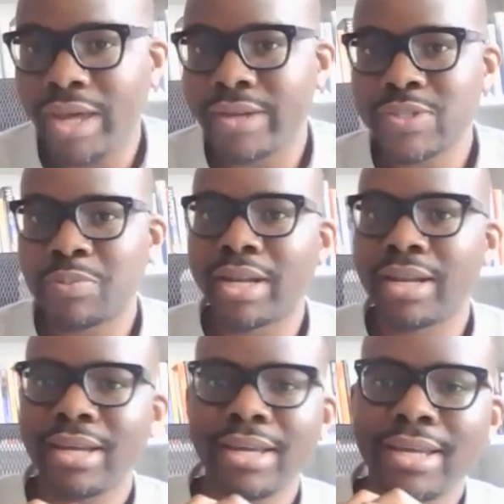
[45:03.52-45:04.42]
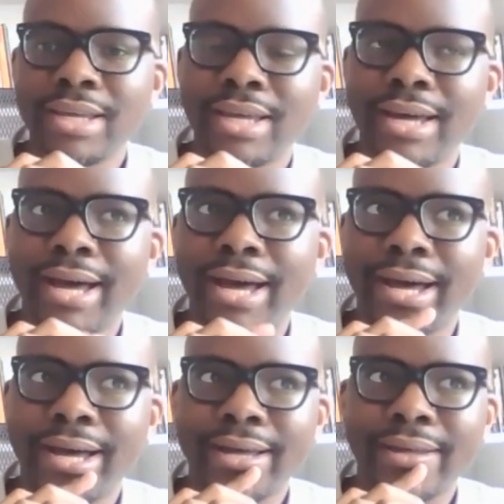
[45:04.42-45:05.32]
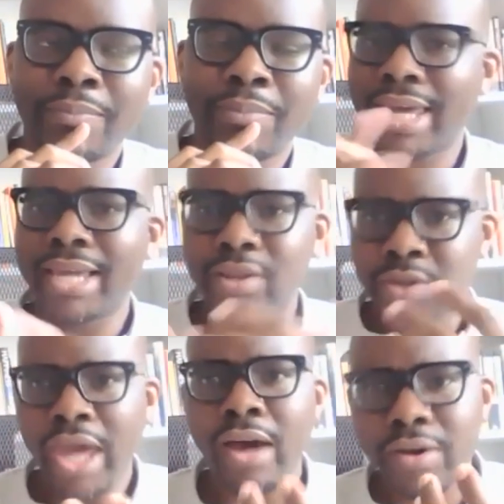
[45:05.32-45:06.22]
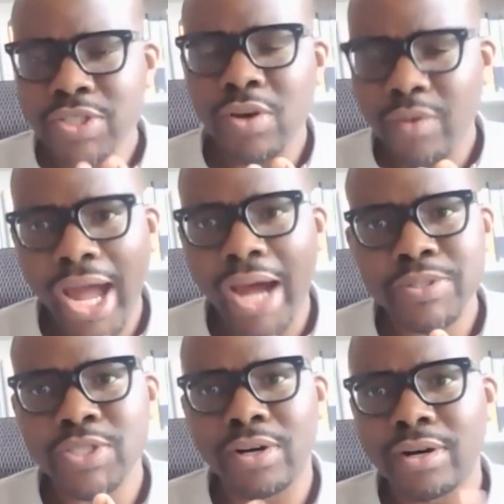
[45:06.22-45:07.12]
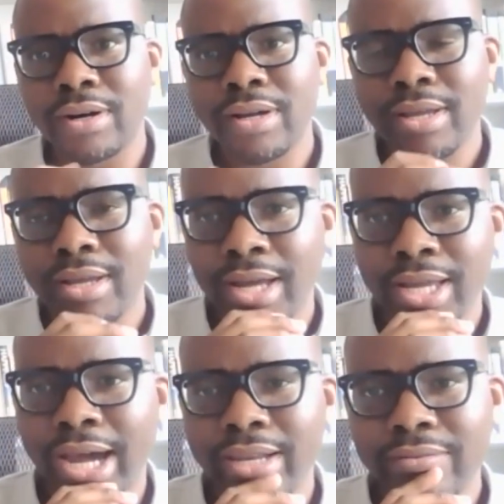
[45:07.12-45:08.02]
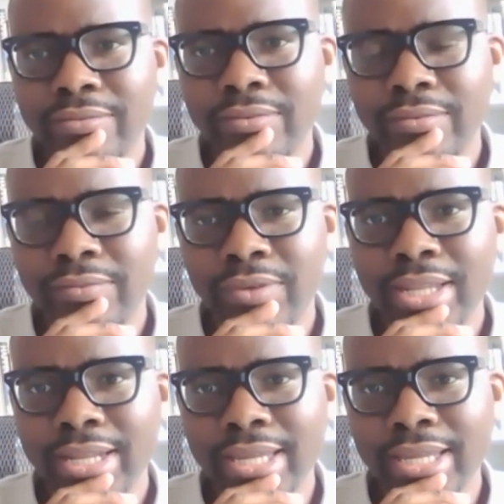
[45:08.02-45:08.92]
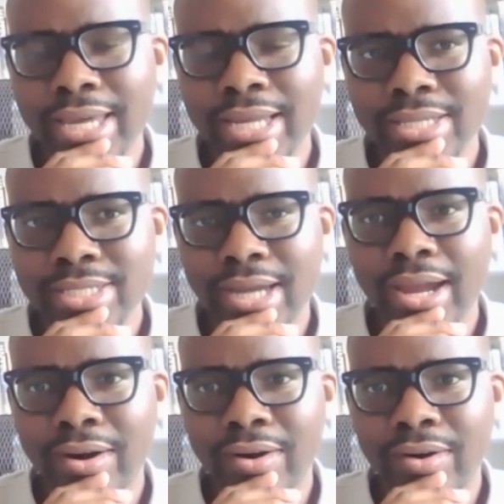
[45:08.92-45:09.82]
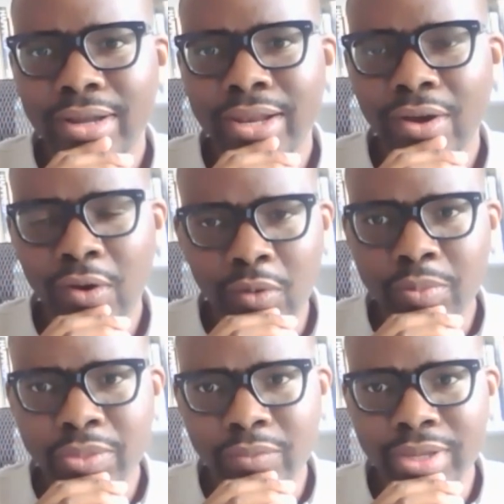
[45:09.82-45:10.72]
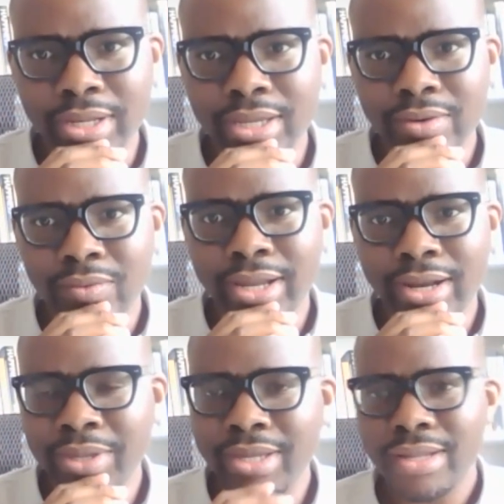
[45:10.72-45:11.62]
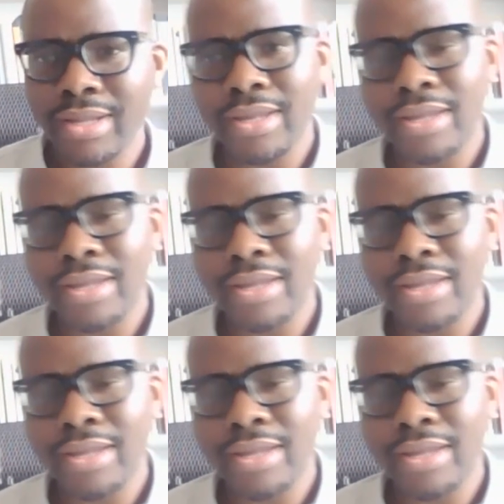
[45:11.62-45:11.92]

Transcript: ways, but uh, but they they also capture a kind of feeling and desire and hope that we need, right? I mean,